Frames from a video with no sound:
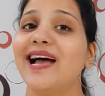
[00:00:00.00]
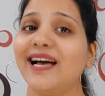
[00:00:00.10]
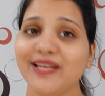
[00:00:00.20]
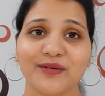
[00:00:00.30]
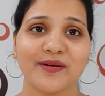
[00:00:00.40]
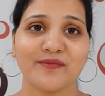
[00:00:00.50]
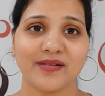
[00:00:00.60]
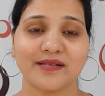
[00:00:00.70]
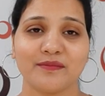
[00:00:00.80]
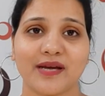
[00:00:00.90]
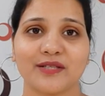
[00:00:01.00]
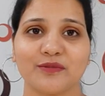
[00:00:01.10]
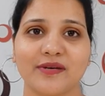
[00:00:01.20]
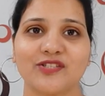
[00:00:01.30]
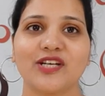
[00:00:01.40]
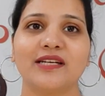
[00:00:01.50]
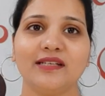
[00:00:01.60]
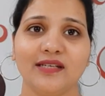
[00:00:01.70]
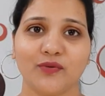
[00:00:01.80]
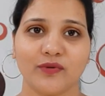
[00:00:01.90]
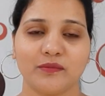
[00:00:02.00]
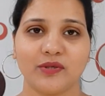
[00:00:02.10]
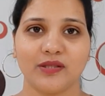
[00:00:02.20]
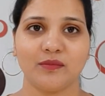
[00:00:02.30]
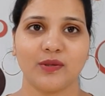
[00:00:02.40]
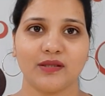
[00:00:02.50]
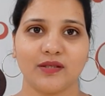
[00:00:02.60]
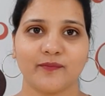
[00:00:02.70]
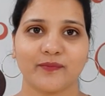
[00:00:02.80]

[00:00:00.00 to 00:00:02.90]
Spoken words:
Hello and welcome back to my channel Learn with Preeti Bedi.